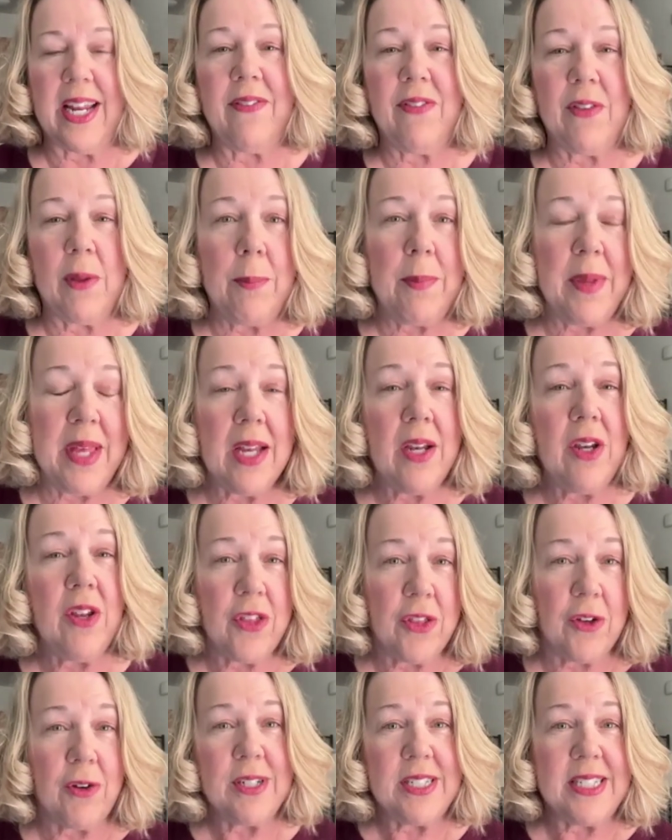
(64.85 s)
in the mid
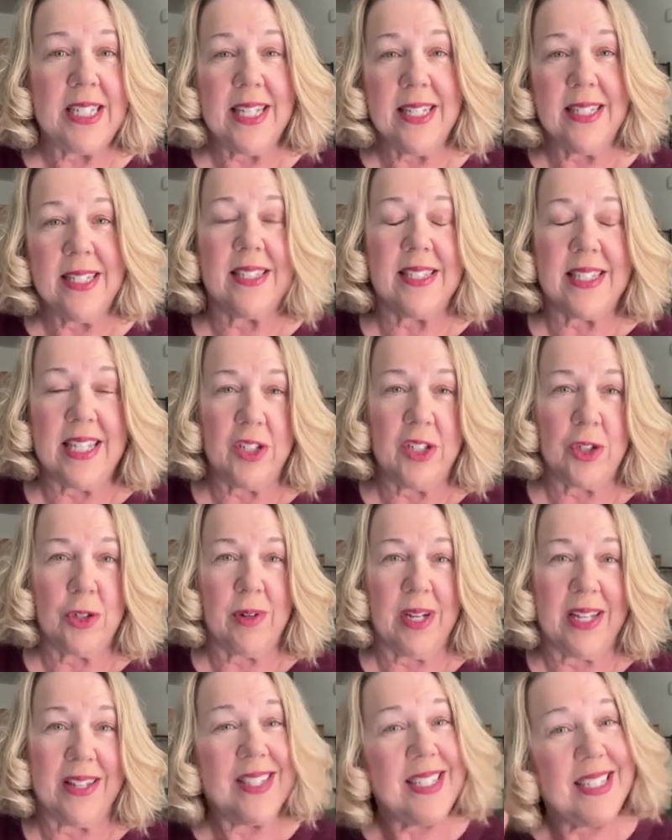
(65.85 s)
13th
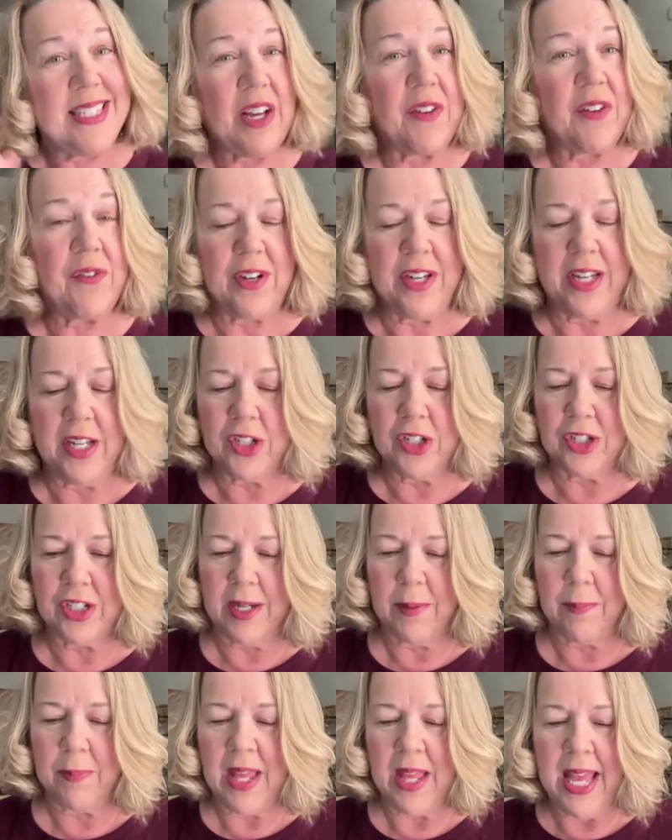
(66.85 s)
century, the
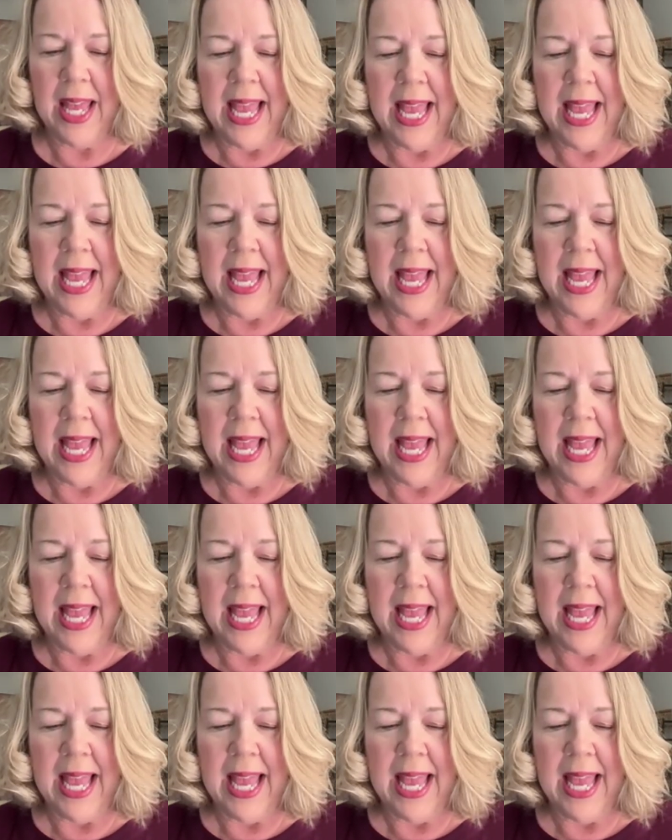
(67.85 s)
definition,